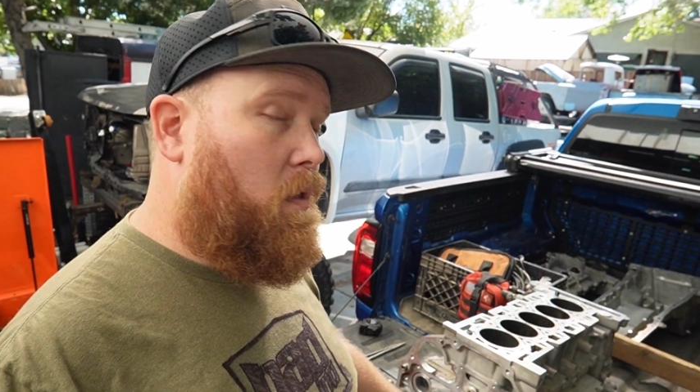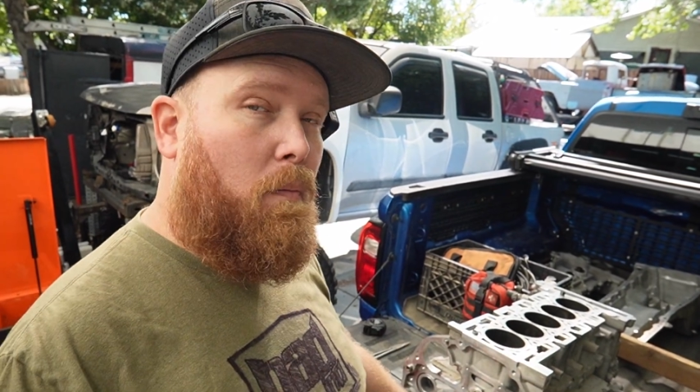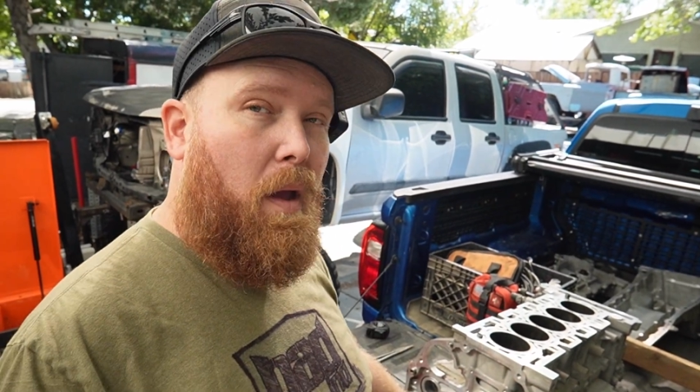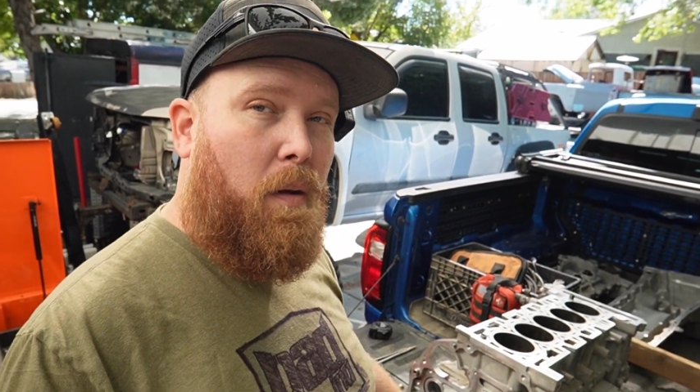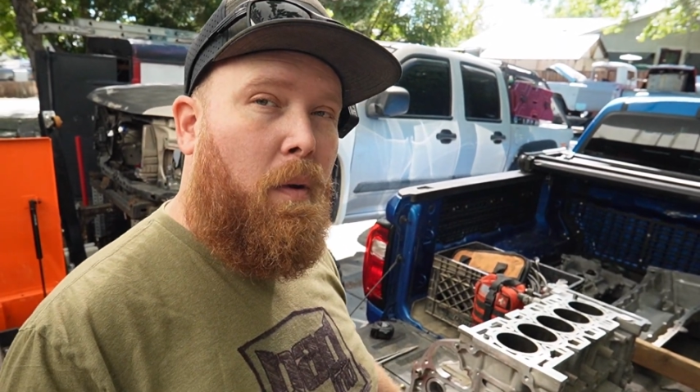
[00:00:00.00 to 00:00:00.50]

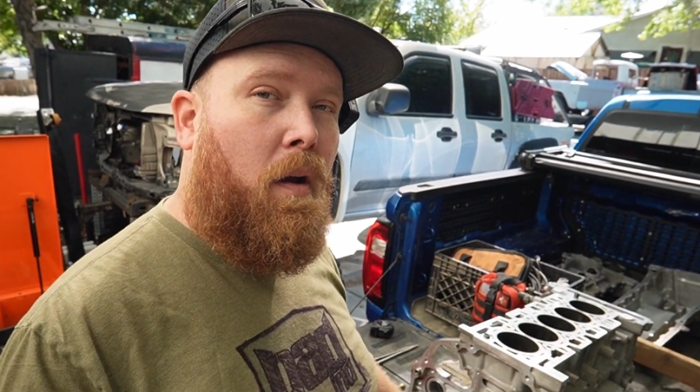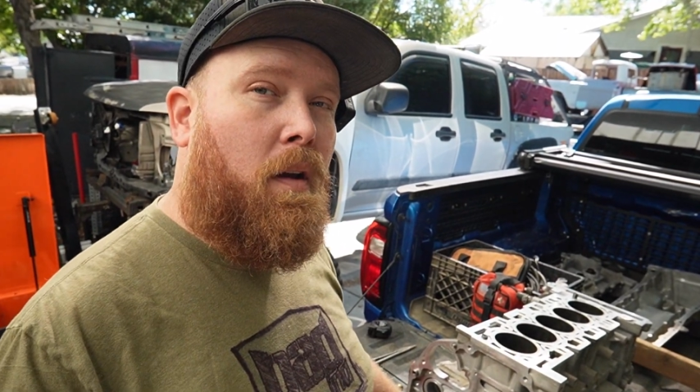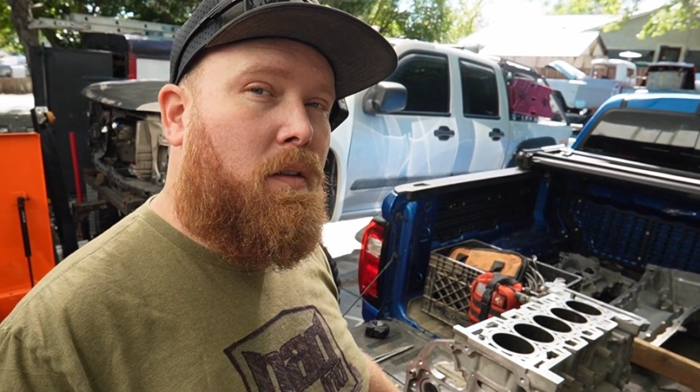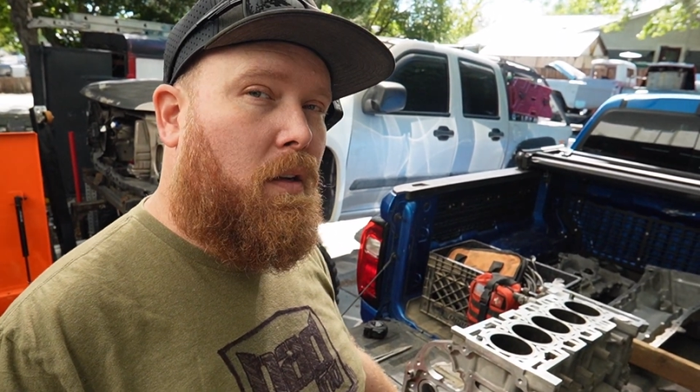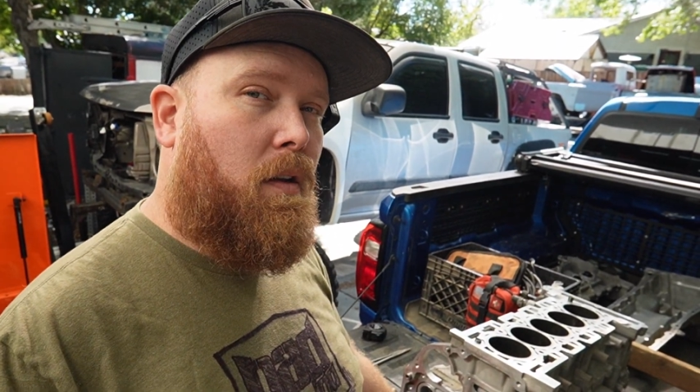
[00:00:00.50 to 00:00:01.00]
the main
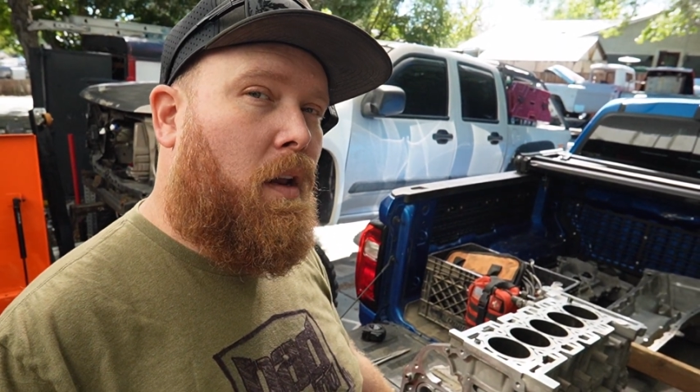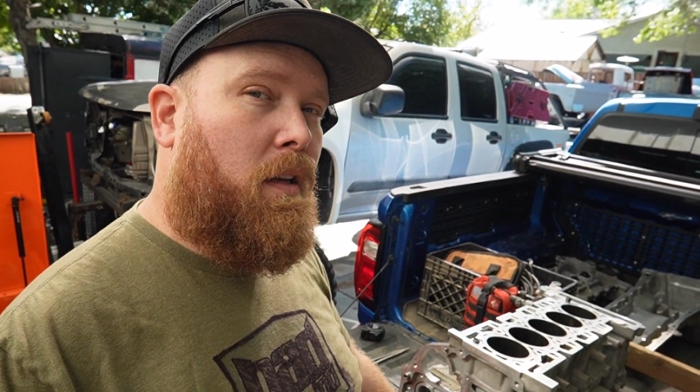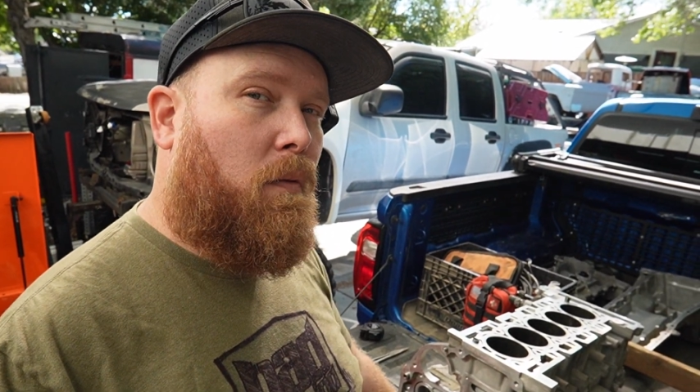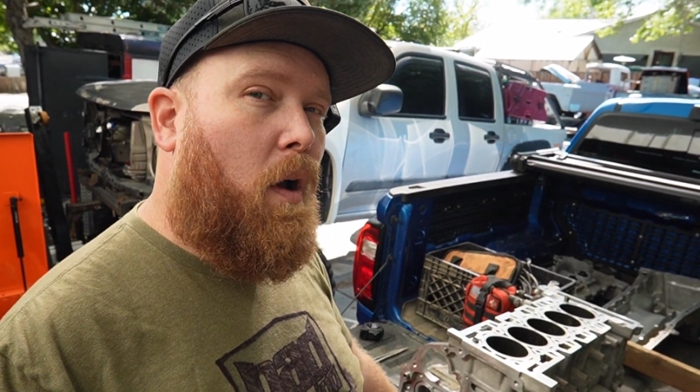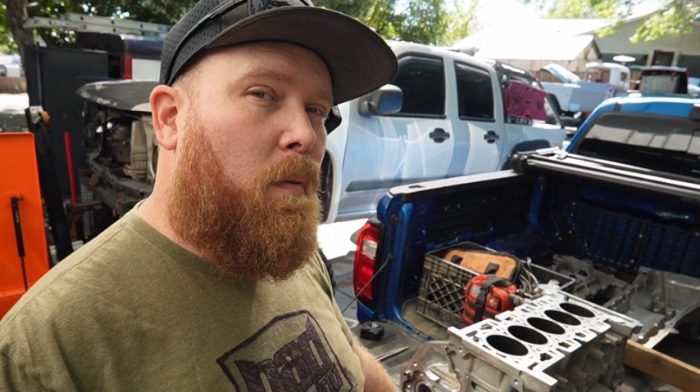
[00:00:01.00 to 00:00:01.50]
bearings and
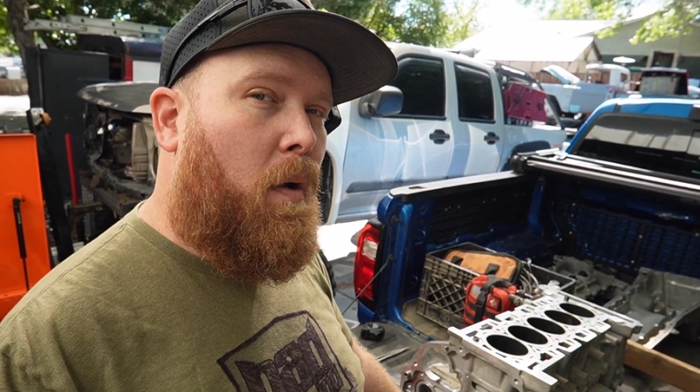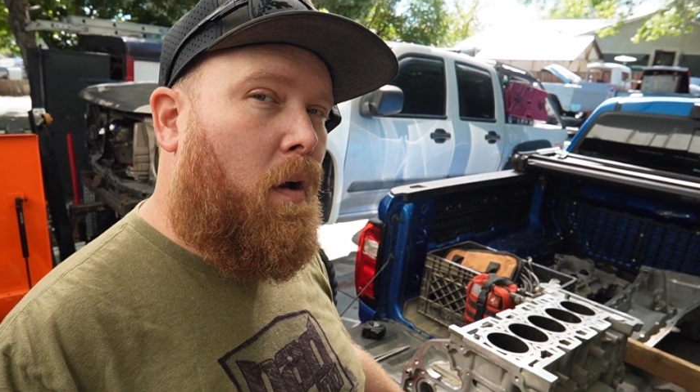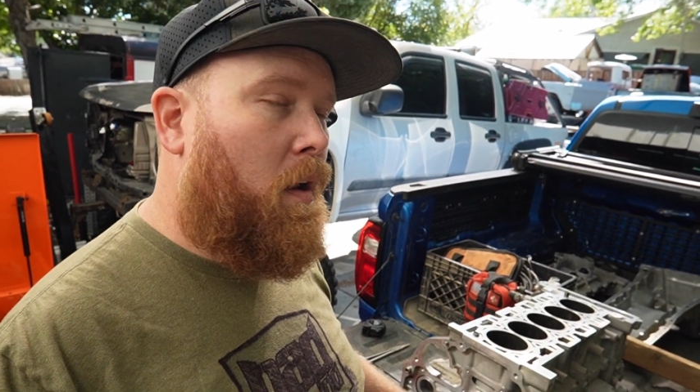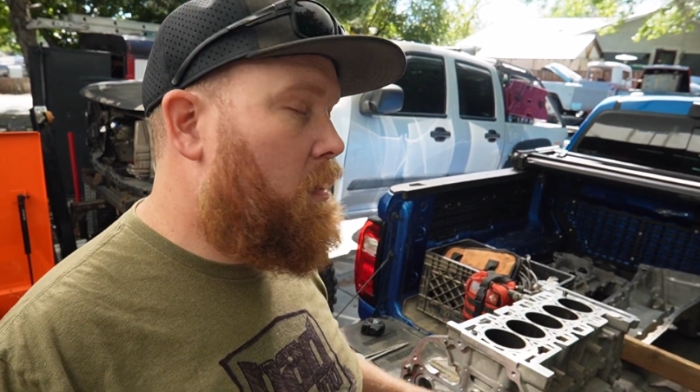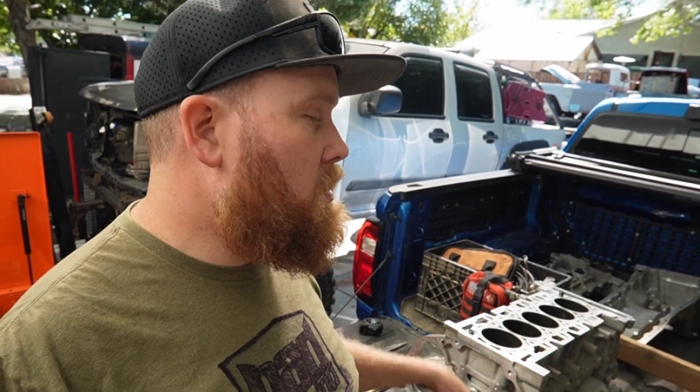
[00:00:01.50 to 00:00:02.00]
connecting rod
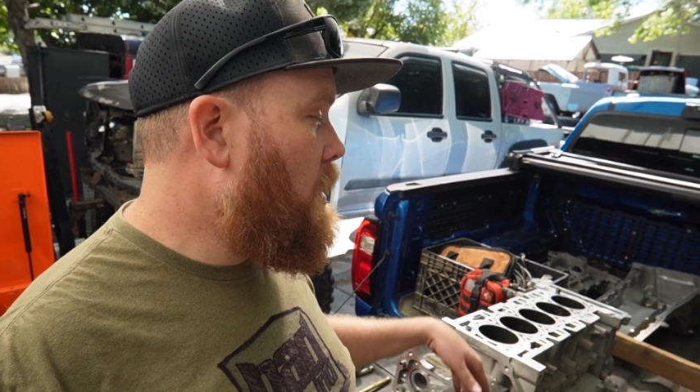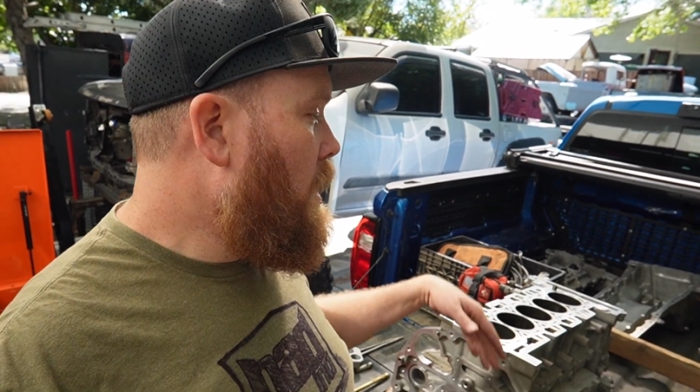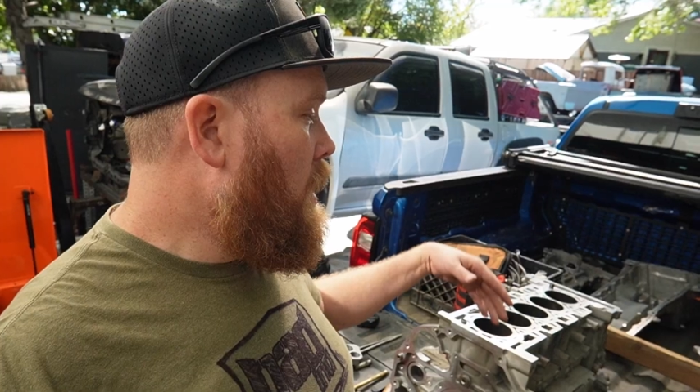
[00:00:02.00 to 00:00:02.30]
bearings